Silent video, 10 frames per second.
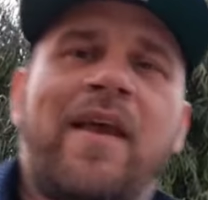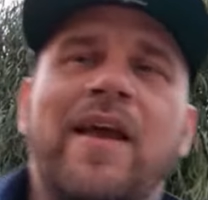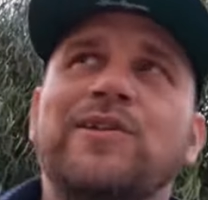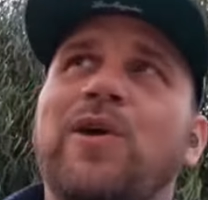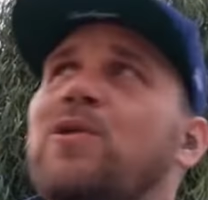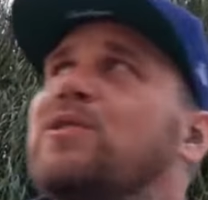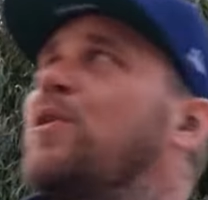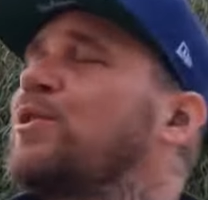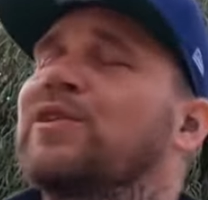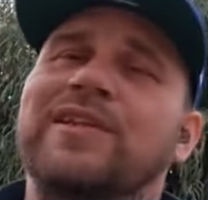and told
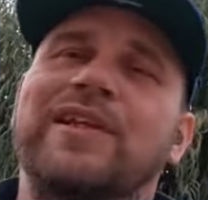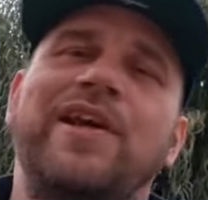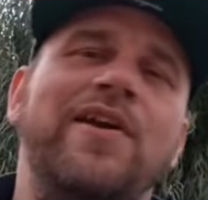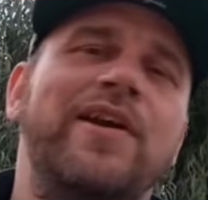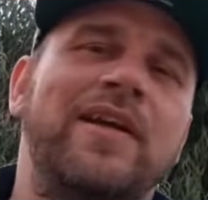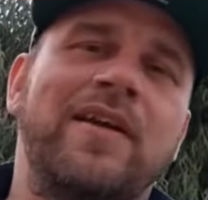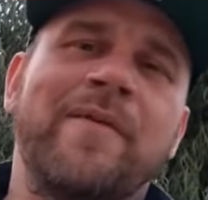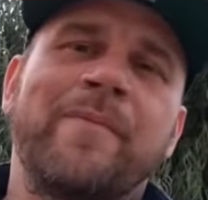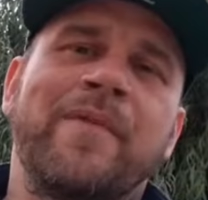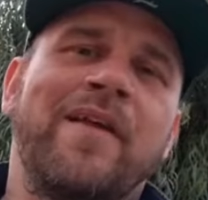Social Security
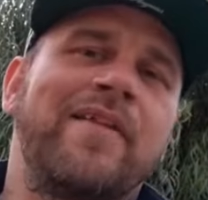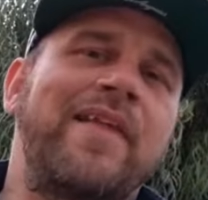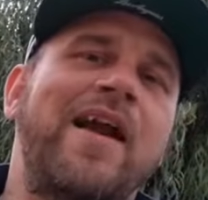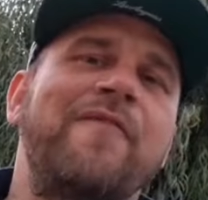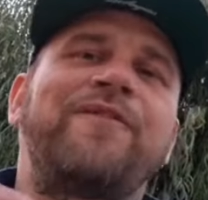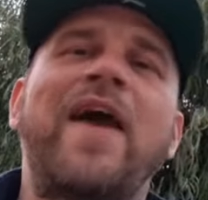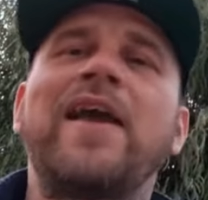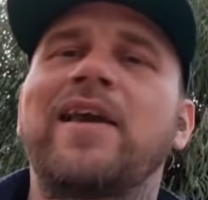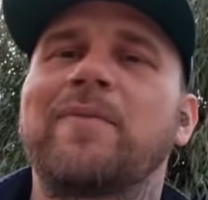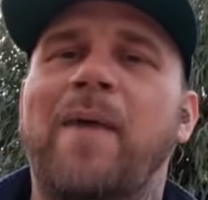that I'm
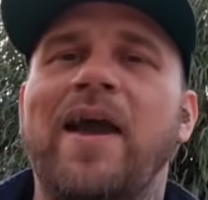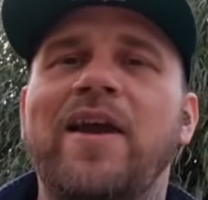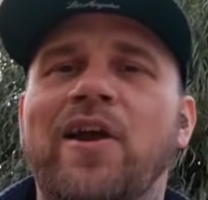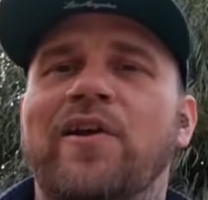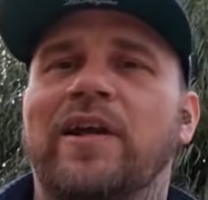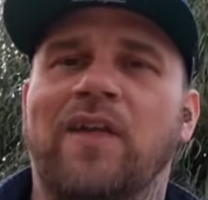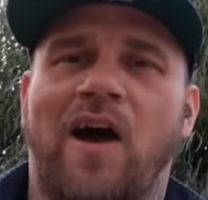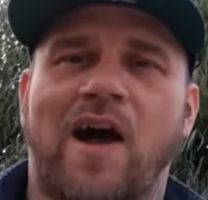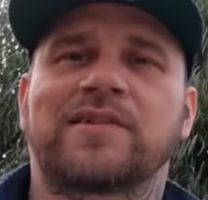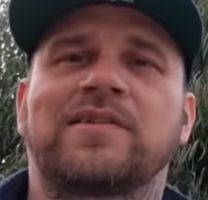faking my hearing
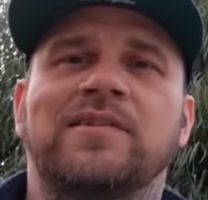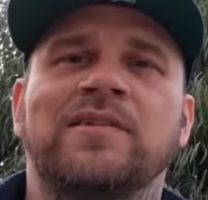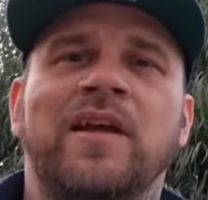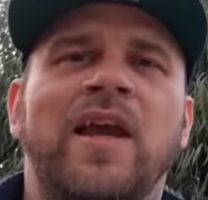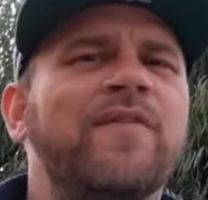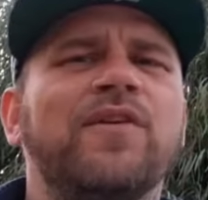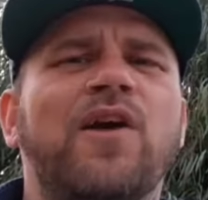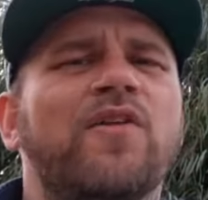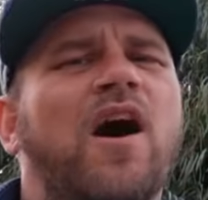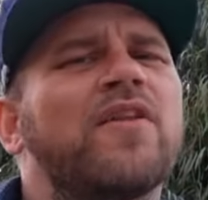loss, even
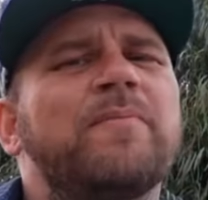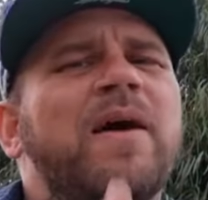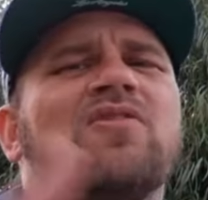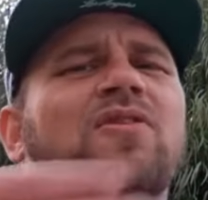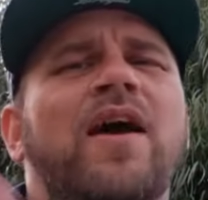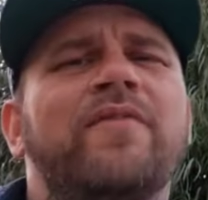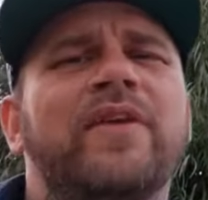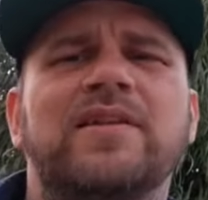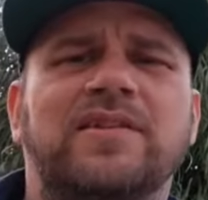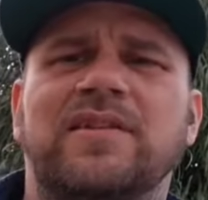though all the medical
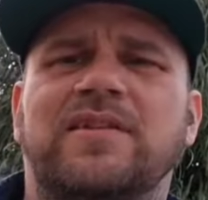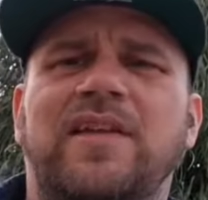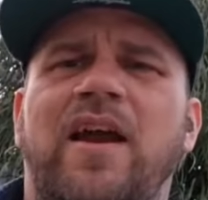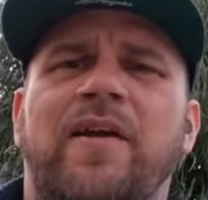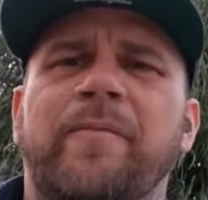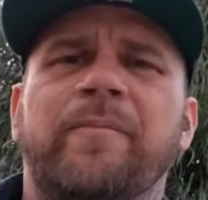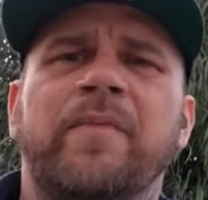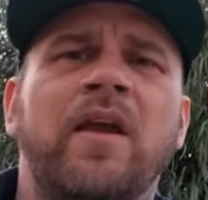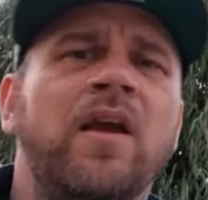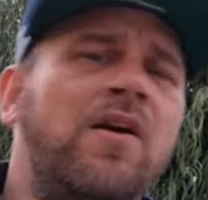evidence is there.
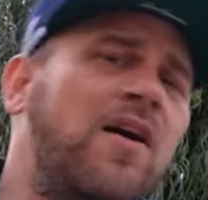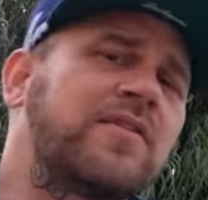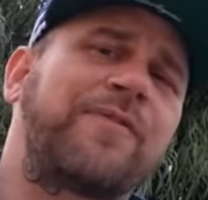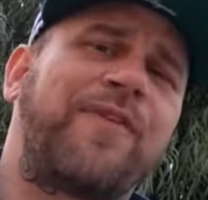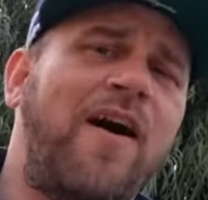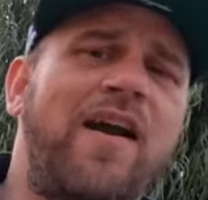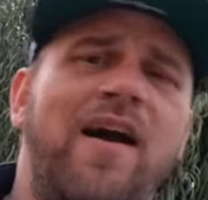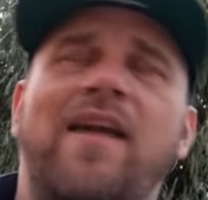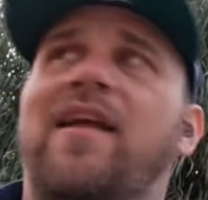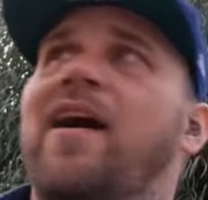Calls the fraud
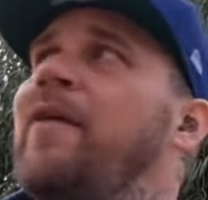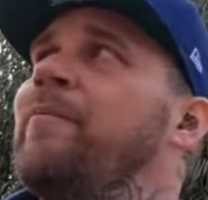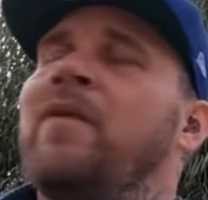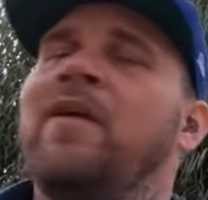hotline.